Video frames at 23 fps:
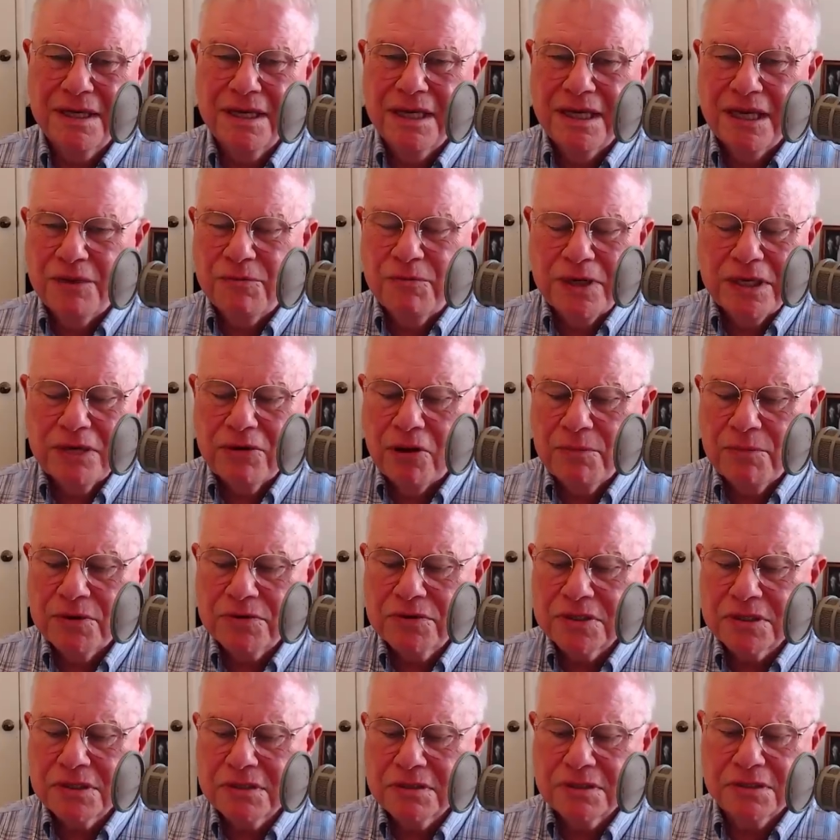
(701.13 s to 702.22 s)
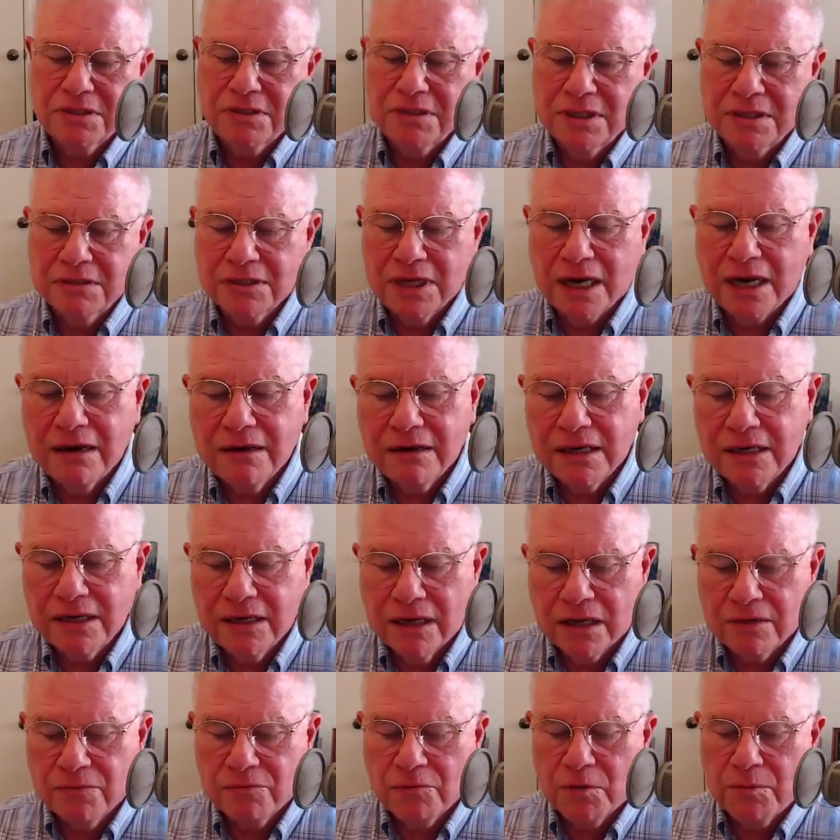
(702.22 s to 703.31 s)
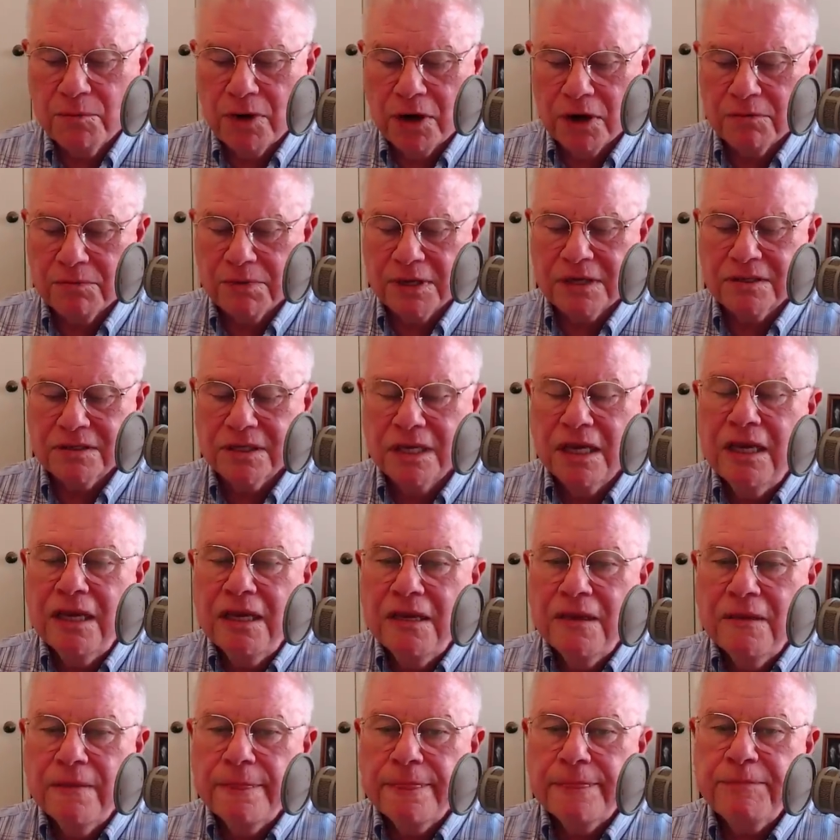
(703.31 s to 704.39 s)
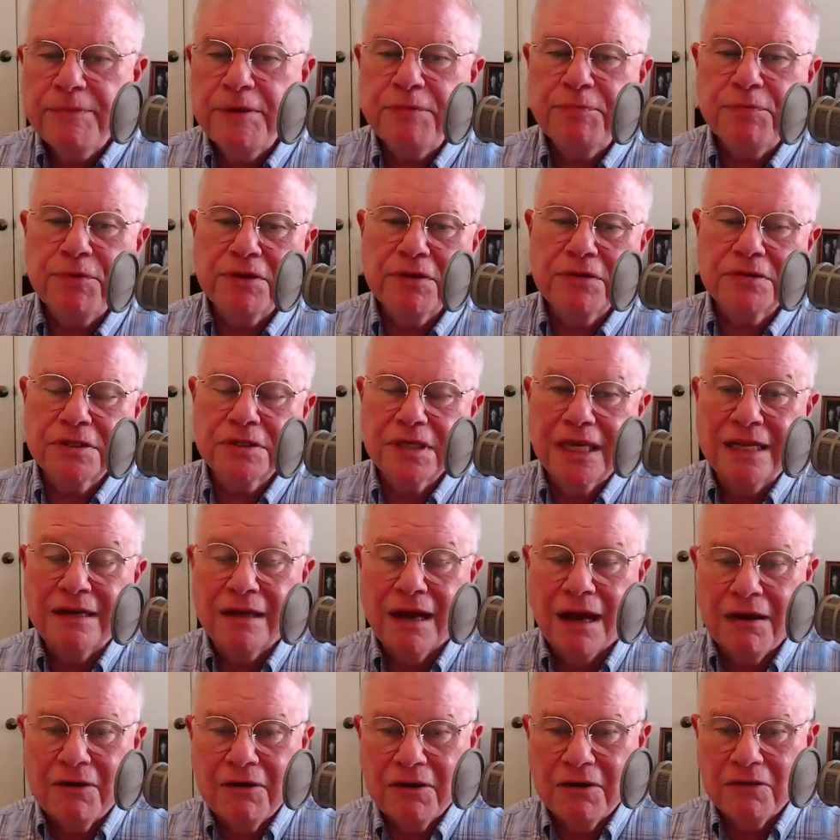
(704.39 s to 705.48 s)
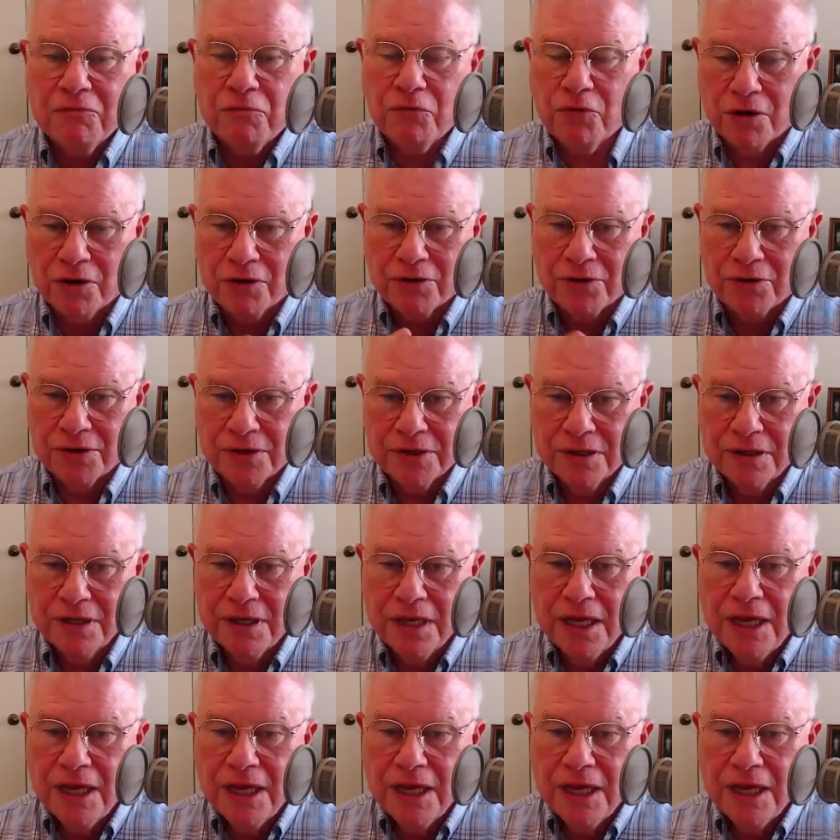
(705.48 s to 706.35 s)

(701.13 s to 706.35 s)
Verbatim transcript: It went almost entirely unremarked because people are, in our world,